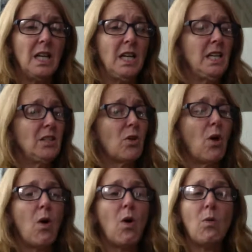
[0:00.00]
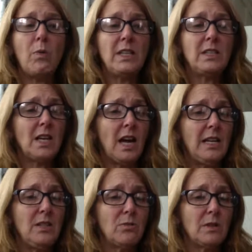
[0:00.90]
He's always
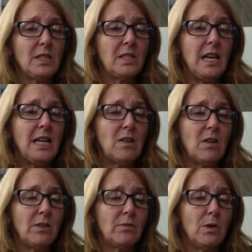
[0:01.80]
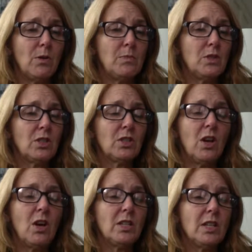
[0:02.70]
tied to a stake on a rope just
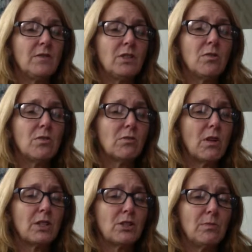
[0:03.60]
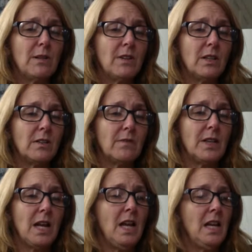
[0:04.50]
long enough to go across the river.
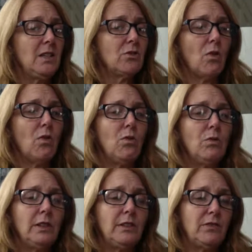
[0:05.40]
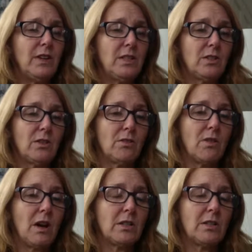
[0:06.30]
His only friends are the
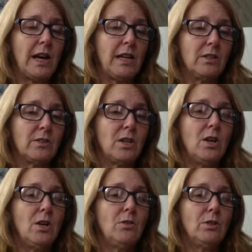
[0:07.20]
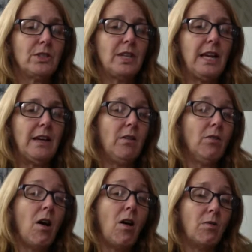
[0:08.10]
crocodiles, who'll say
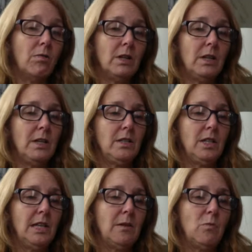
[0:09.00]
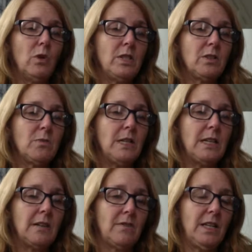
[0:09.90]
hello to him once a week
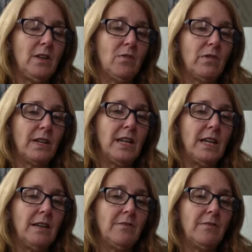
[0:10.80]
if they don't forget.